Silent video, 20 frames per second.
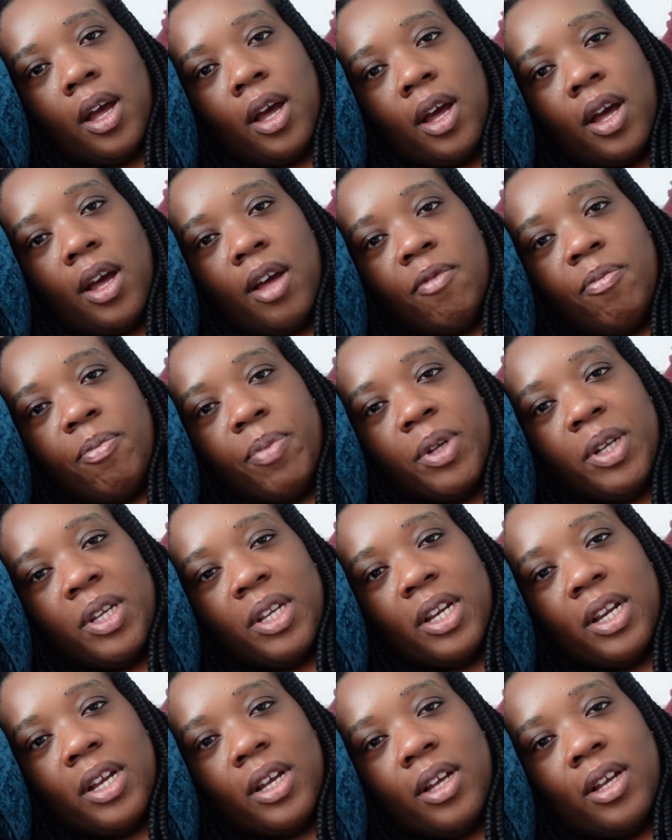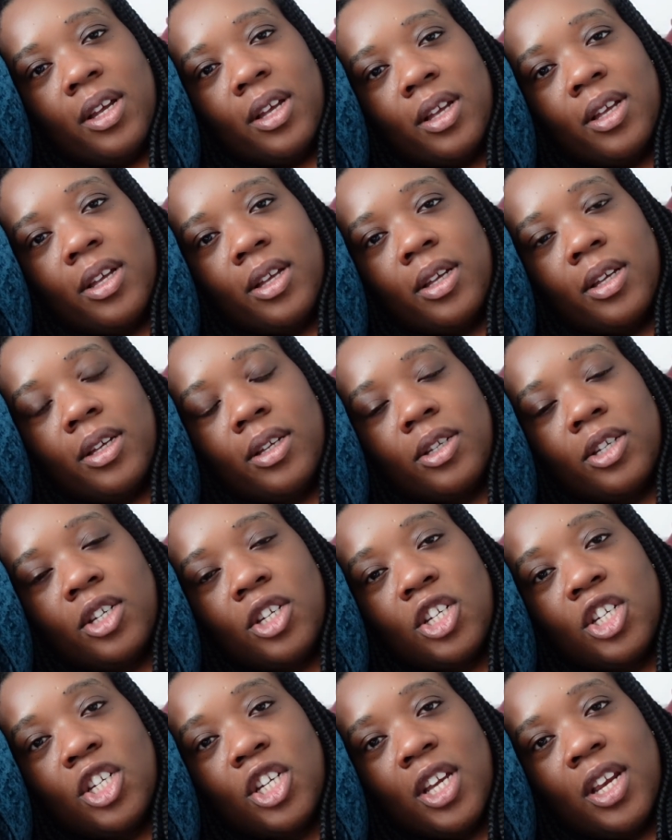I've been
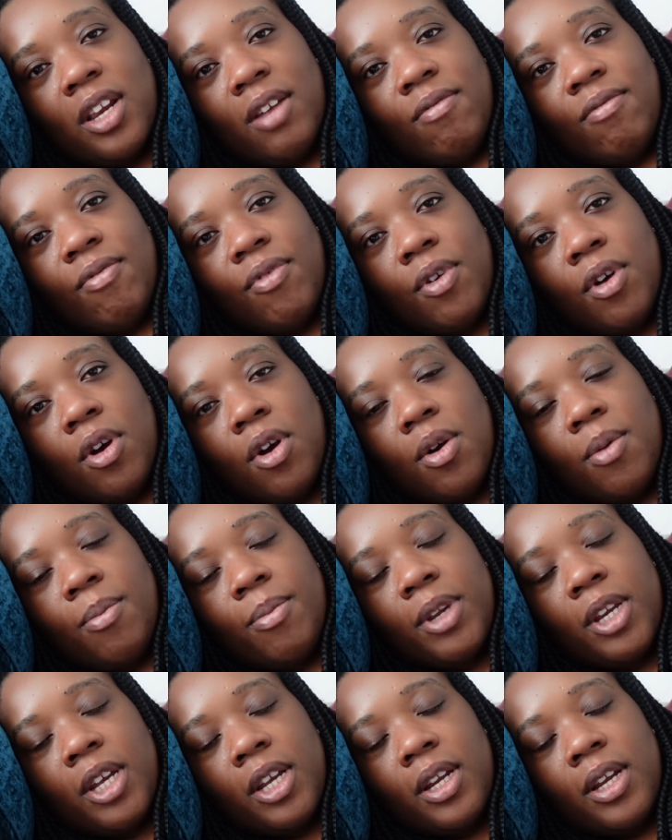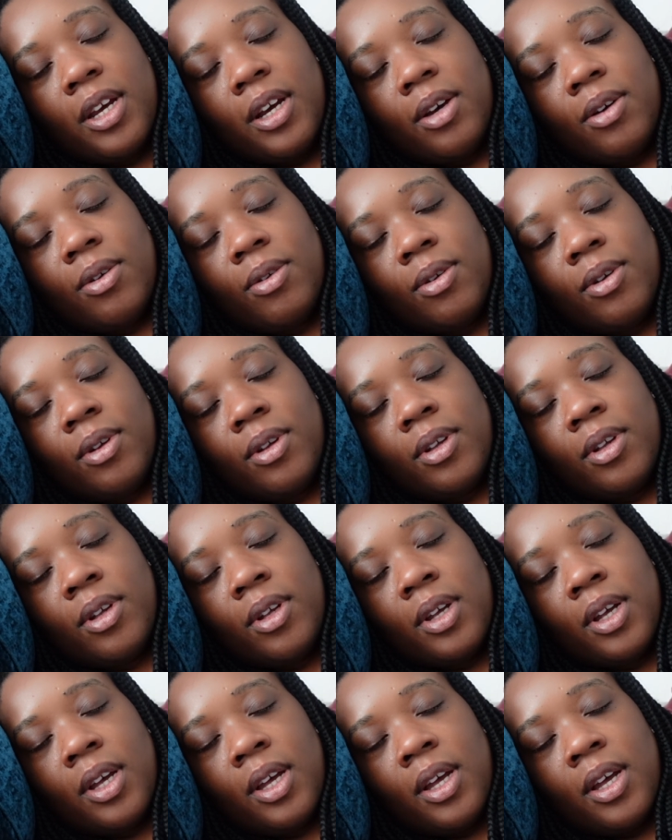just chilling for a hot minute now.
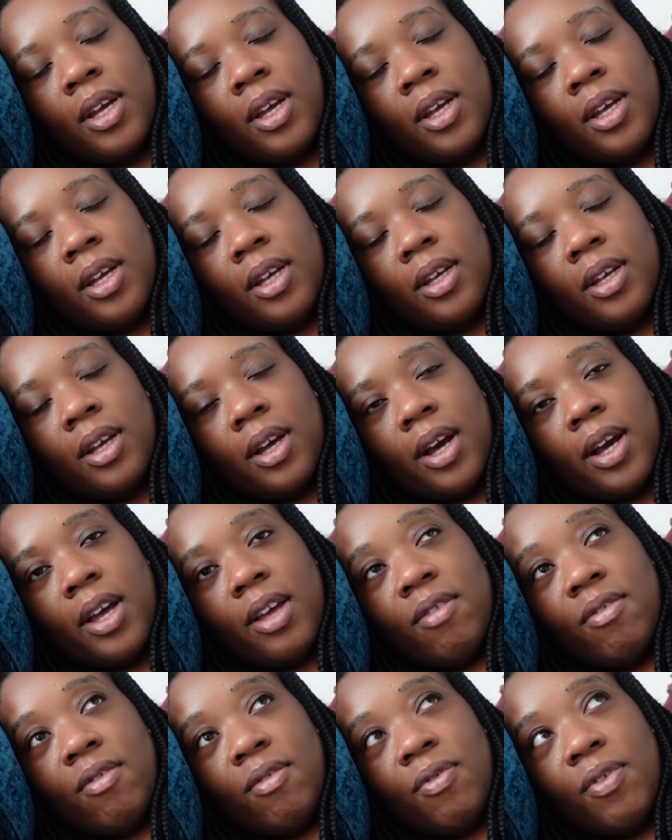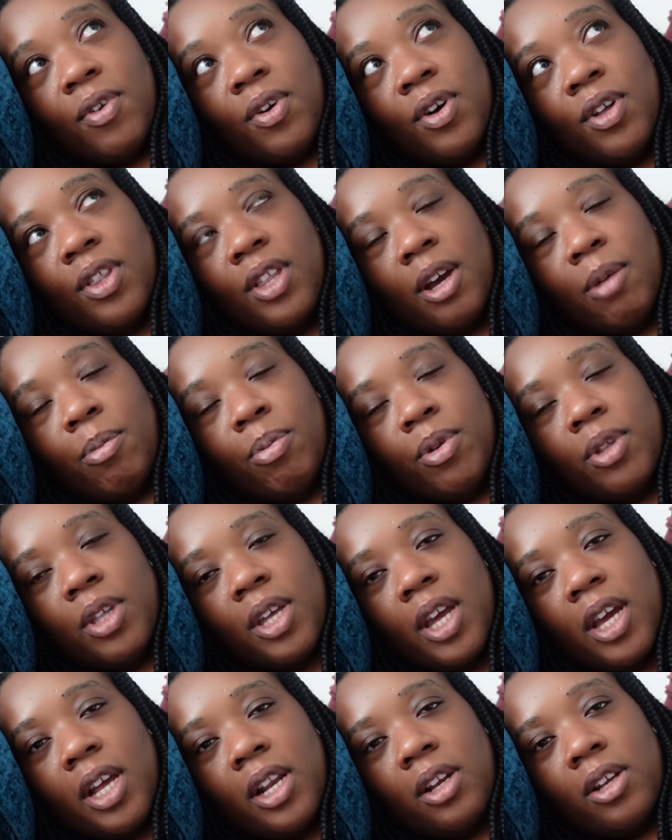I even forgot that I put the
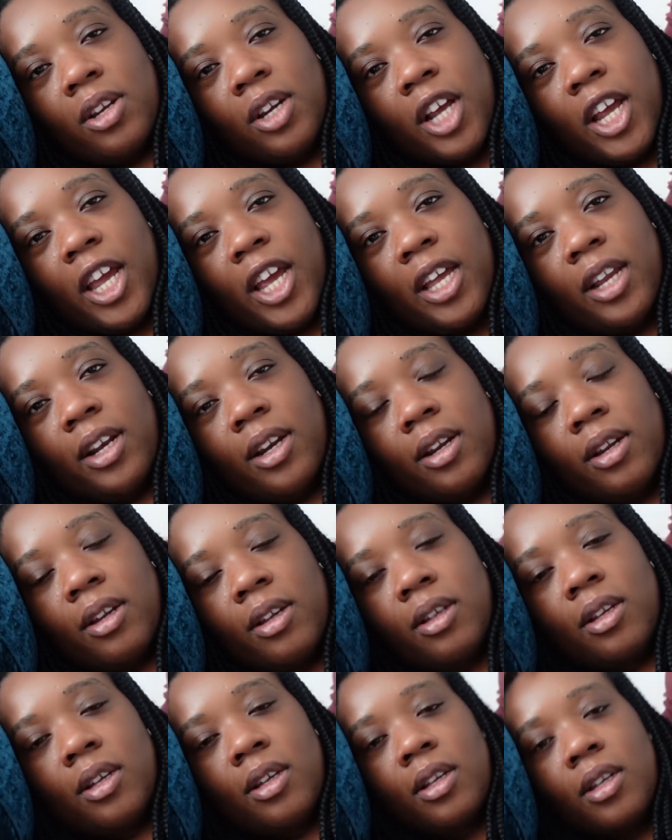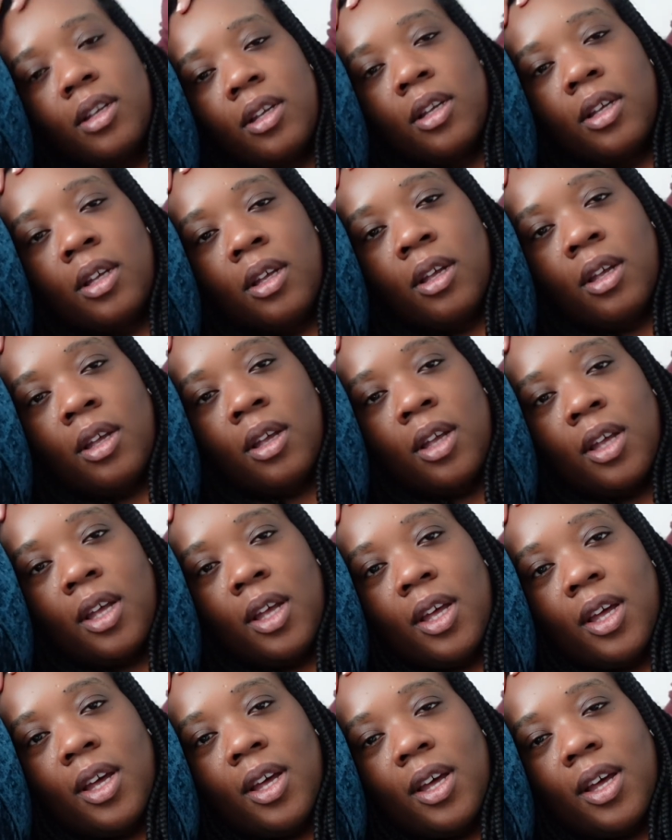kettle on again.
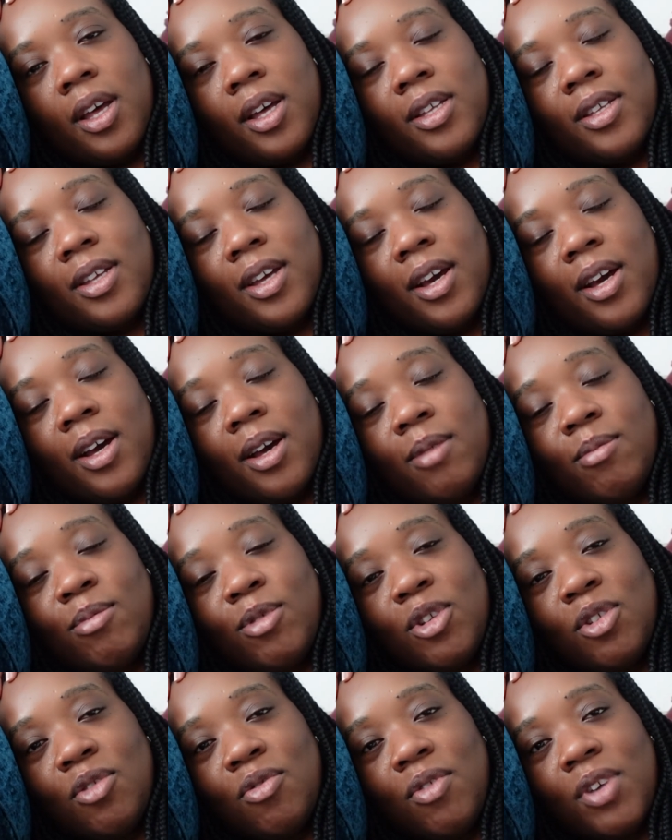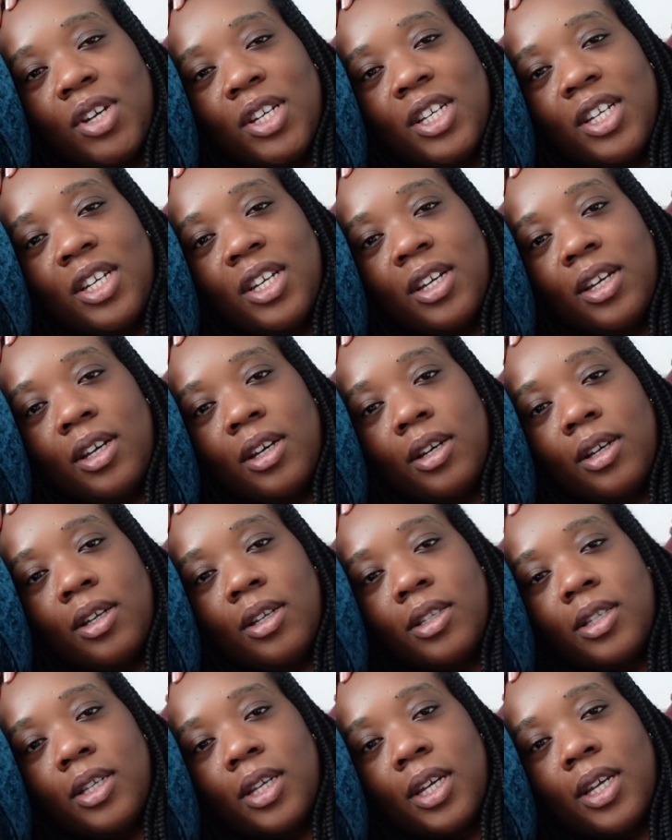And yeah, I'm just ready
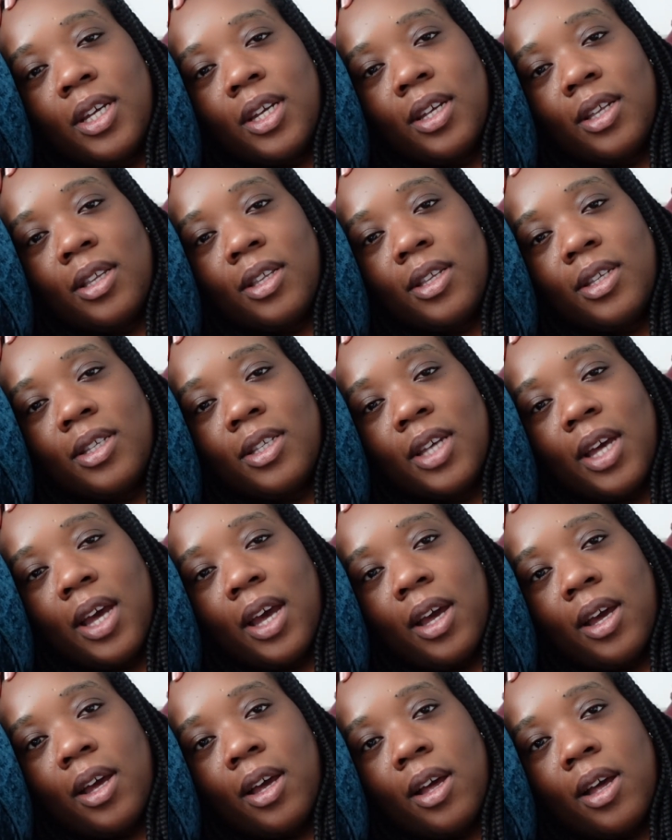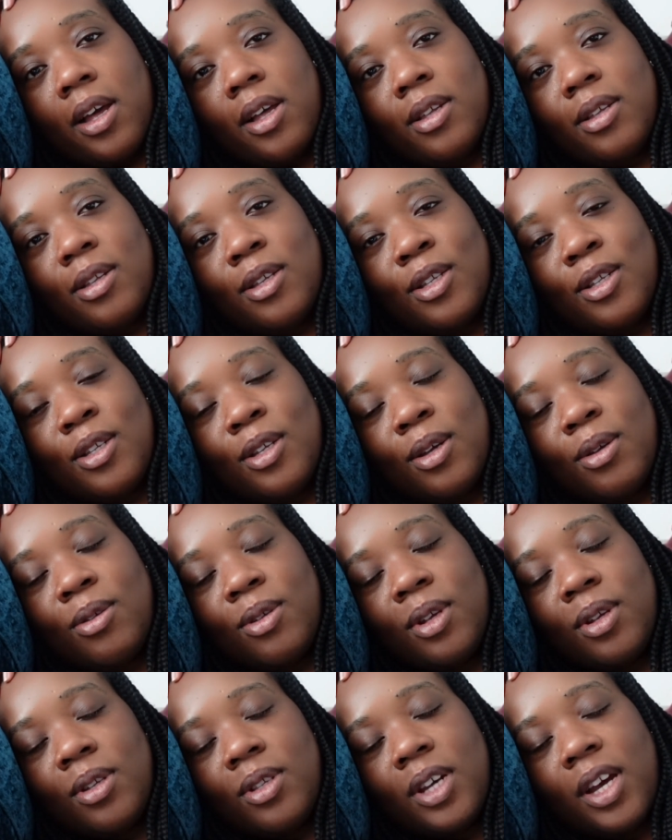to hit the sack. So,
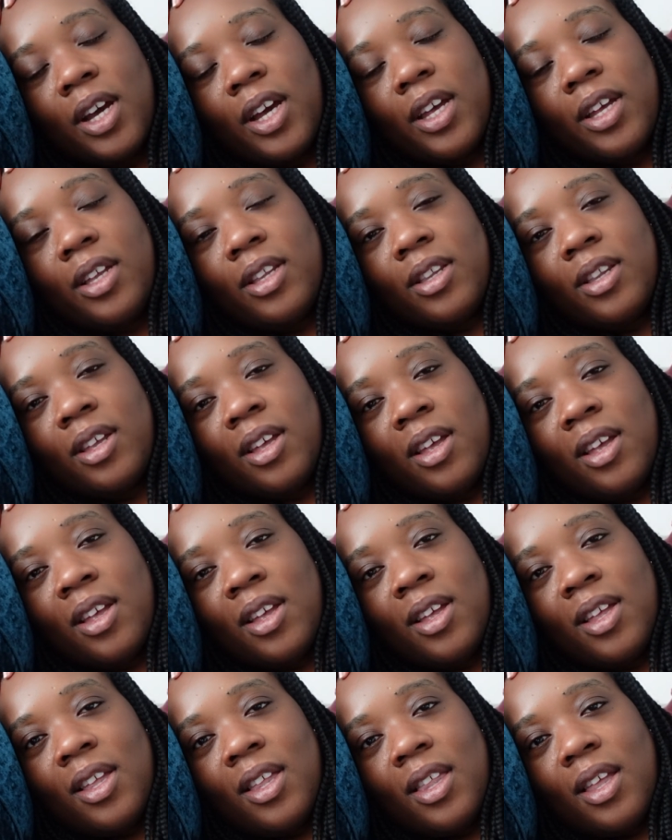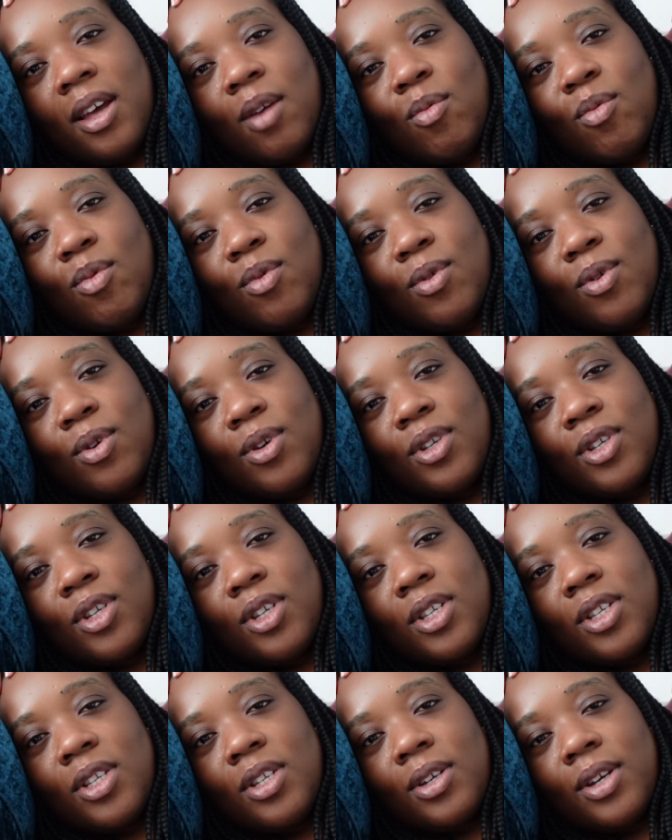so tired. That walk
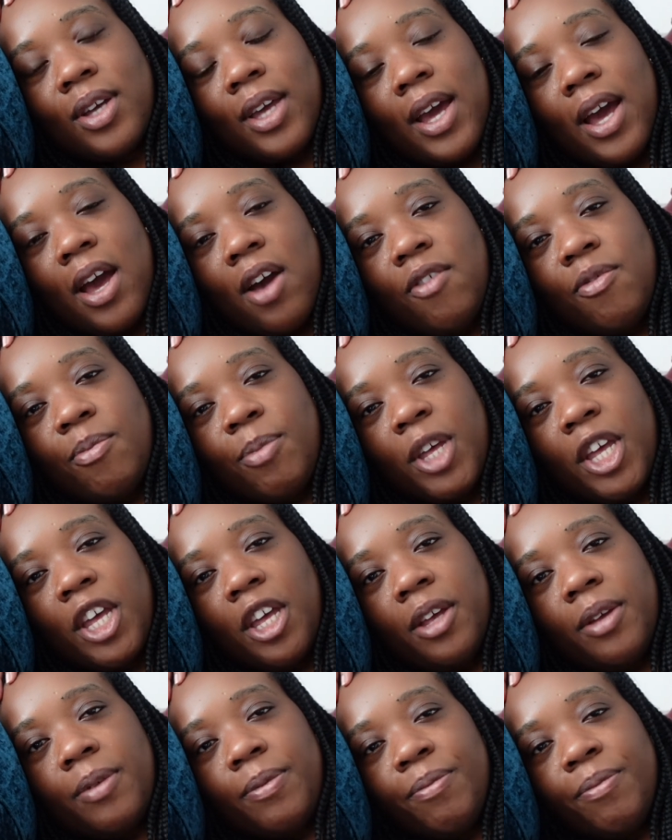just took it out of me.